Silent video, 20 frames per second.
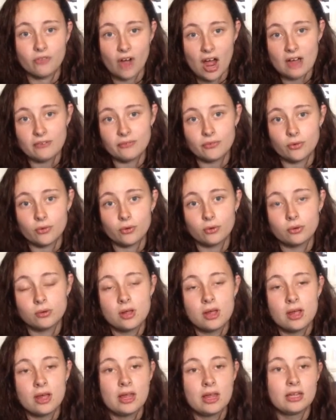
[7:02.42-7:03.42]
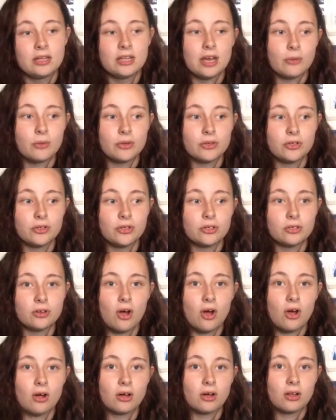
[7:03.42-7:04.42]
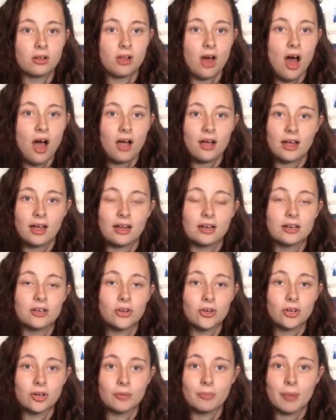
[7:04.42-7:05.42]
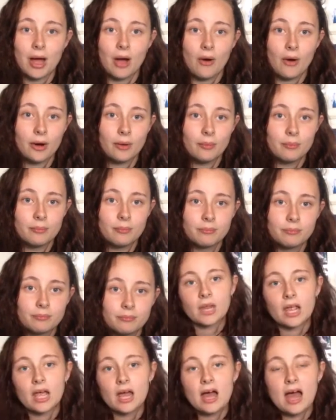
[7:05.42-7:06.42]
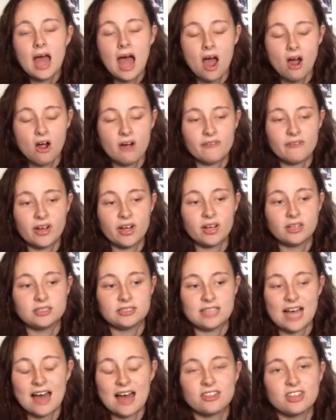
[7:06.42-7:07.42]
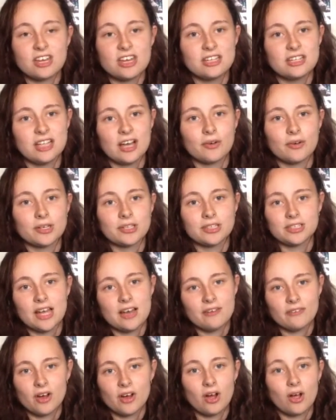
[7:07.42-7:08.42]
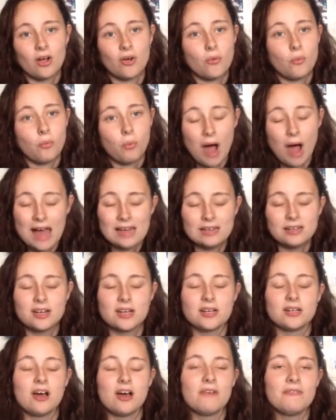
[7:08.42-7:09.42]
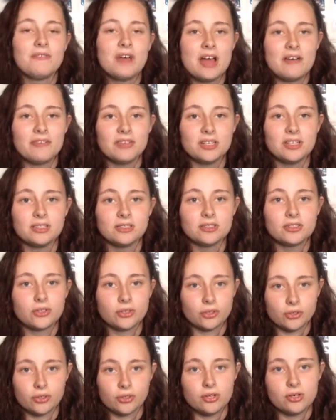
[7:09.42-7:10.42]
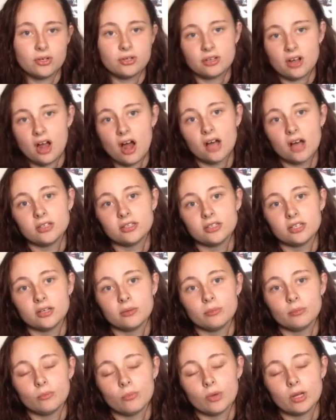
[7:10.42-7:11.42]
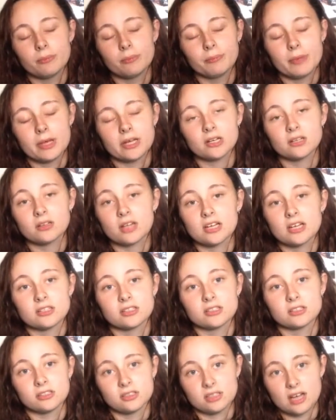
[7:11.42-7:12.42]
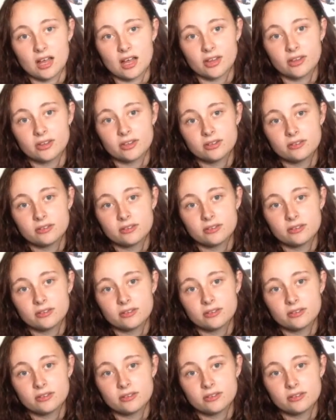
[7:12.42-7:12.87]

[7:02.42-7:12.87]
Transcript: rifle that was used on Clark and Nuke Bauer. However, sadly, there was never quite enough evidence to charge him with Peter Letcher's death.